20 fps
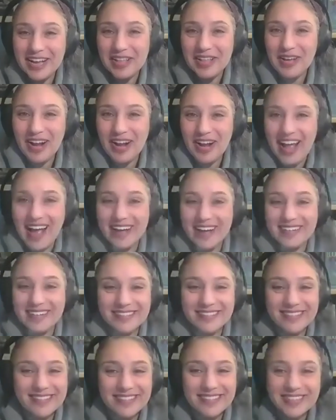take a look
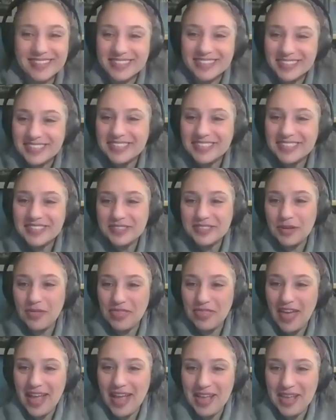at.
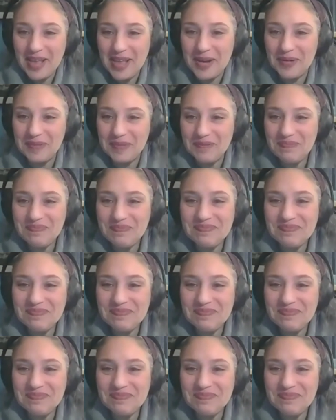So thank you.